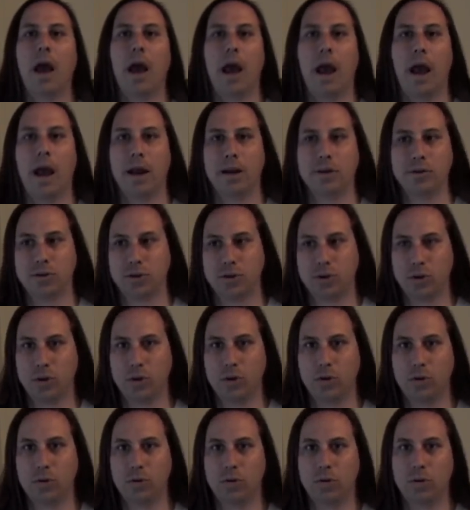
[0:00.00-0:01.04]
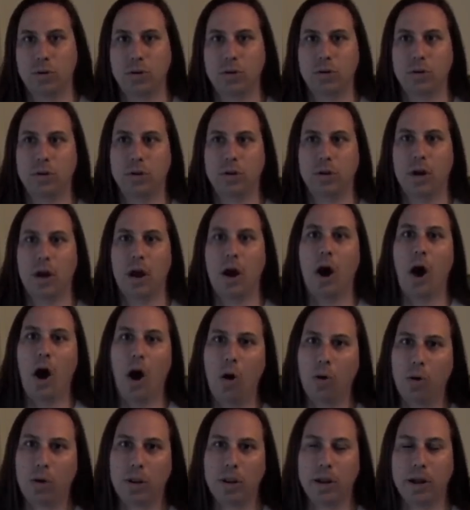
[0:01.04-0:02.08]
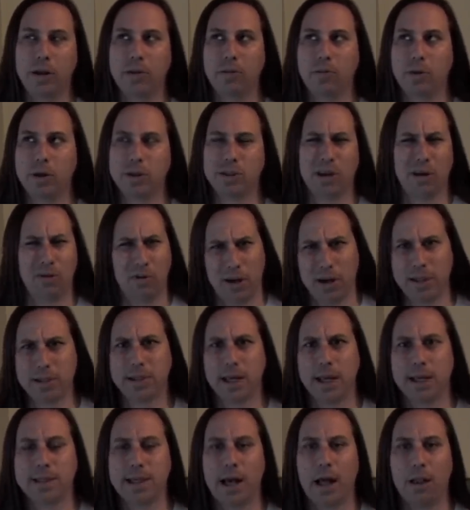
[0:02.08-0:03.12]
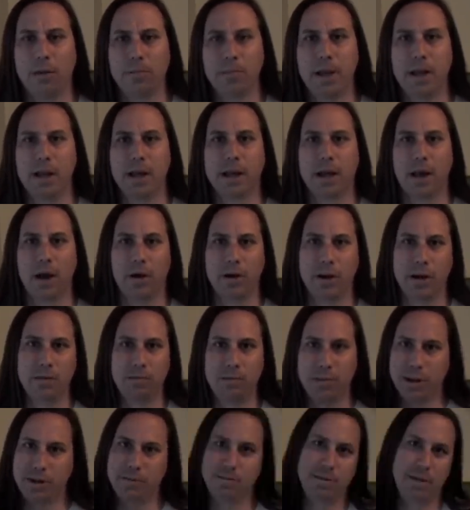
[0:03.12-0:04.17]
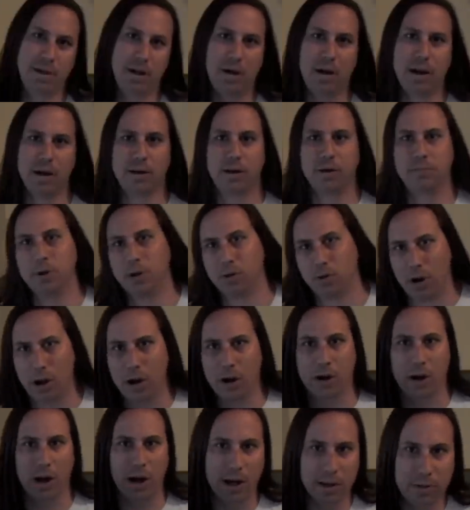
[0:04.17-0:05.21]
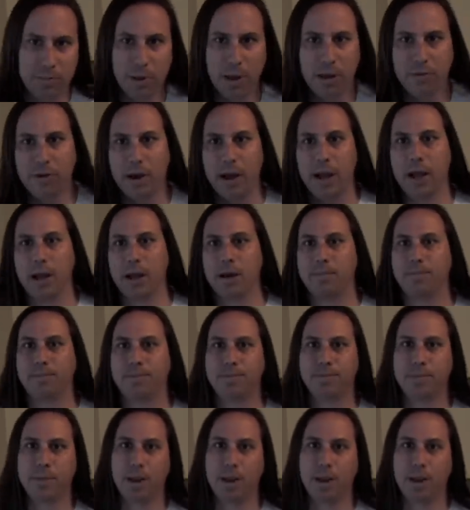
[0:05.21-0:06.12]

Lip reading: and to Oakland, which I want to say is Alameda County, but you know, I could be wrong, correct me if I am.